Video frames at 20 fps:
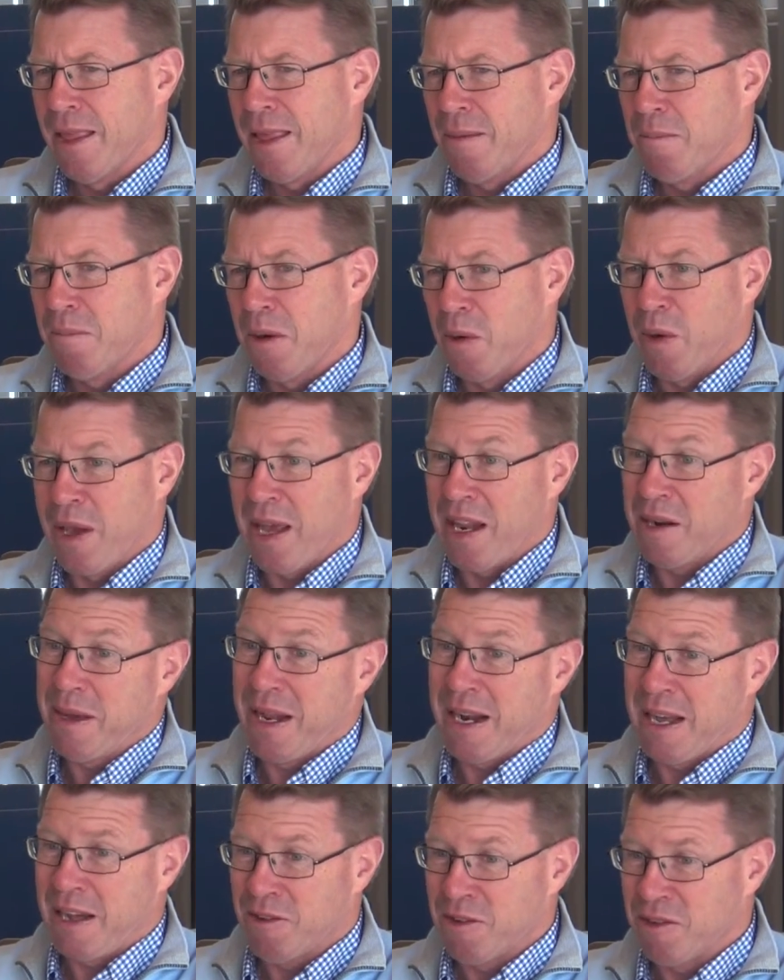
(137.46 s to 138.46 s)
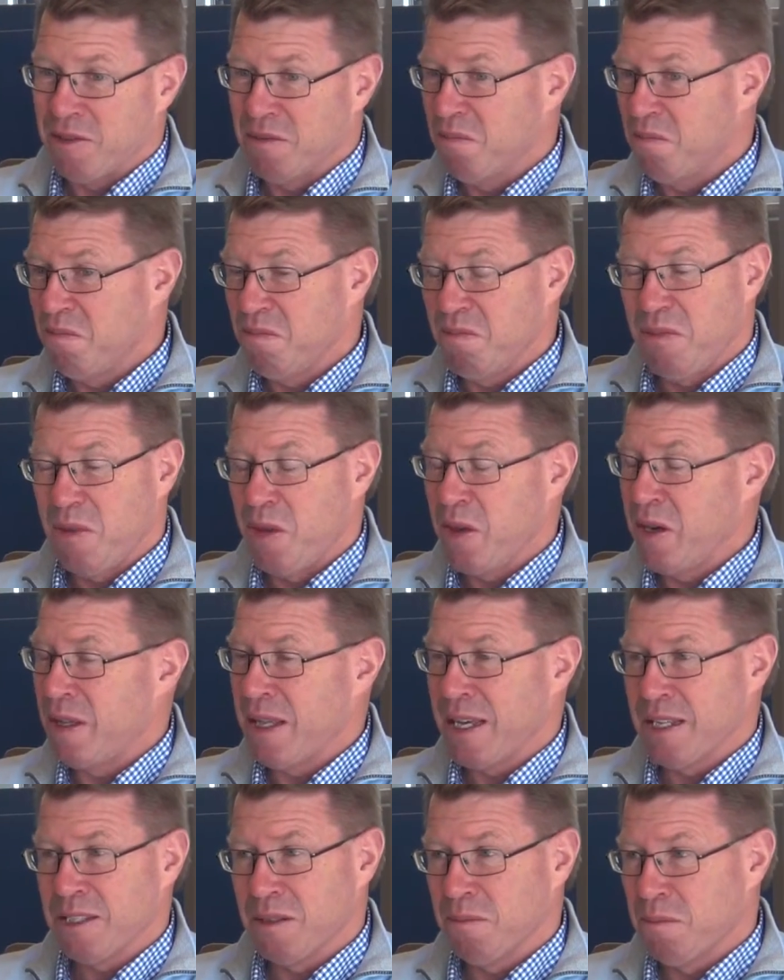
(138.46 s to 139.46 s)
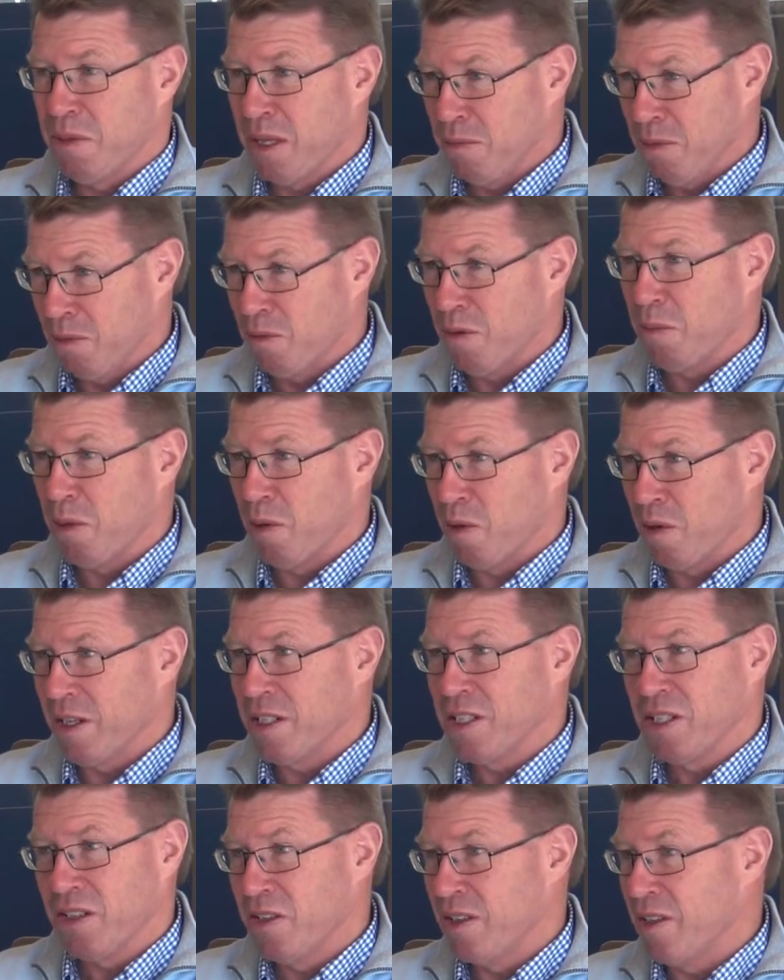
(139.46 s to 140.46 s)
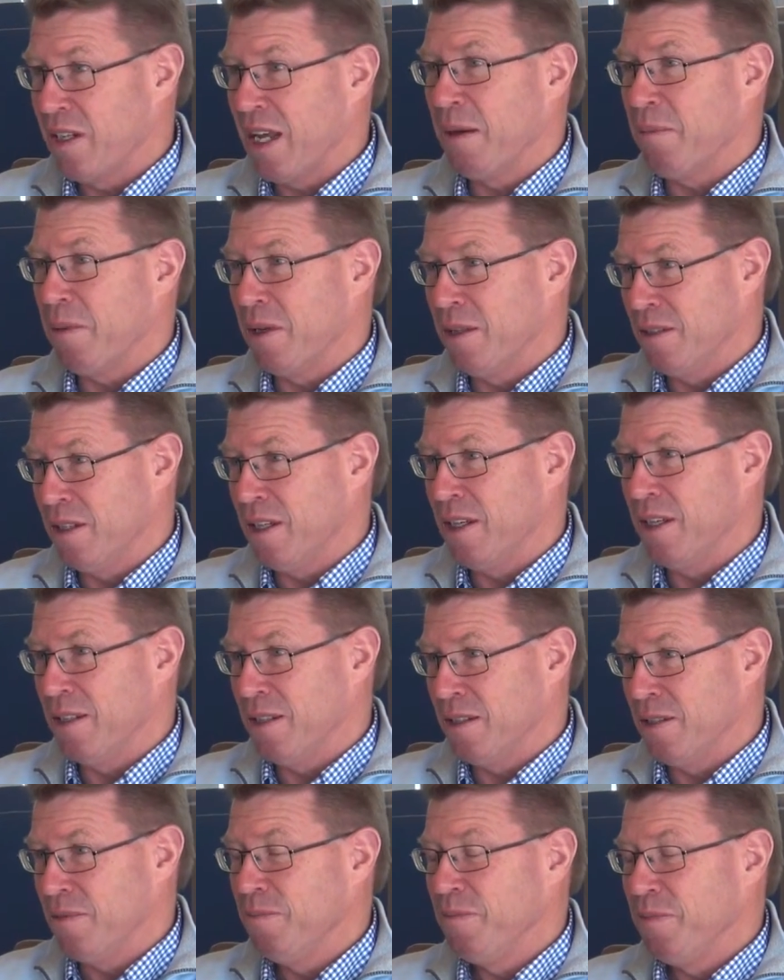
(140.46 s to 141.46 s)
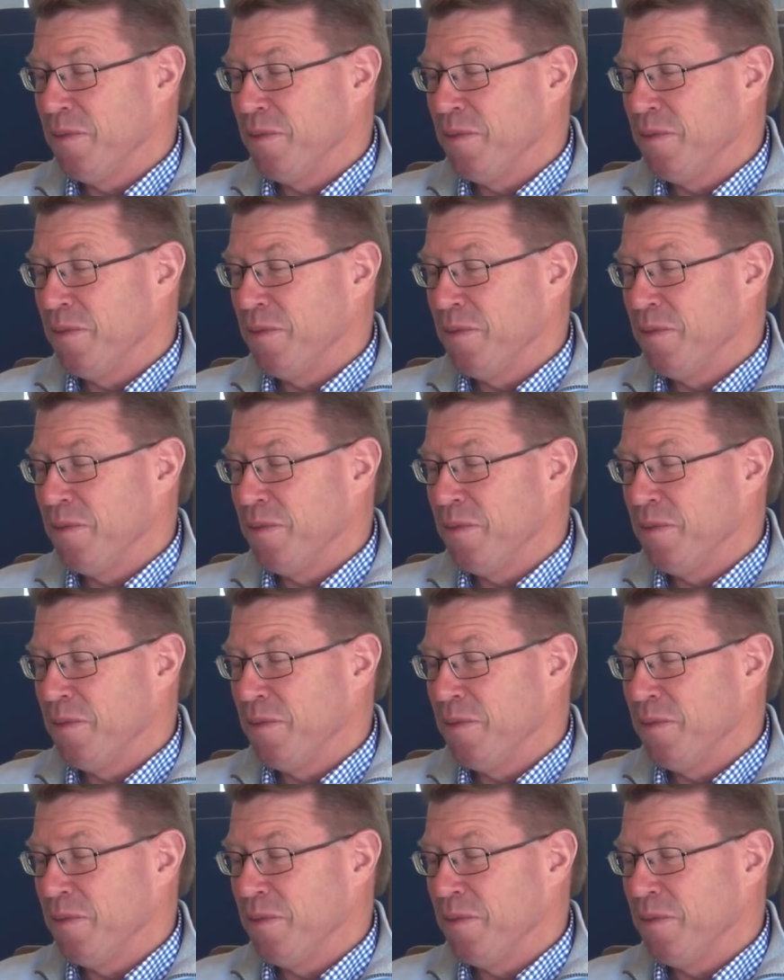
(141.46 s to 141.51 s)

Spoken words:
But we had about 130,000 people reportedly turned up, and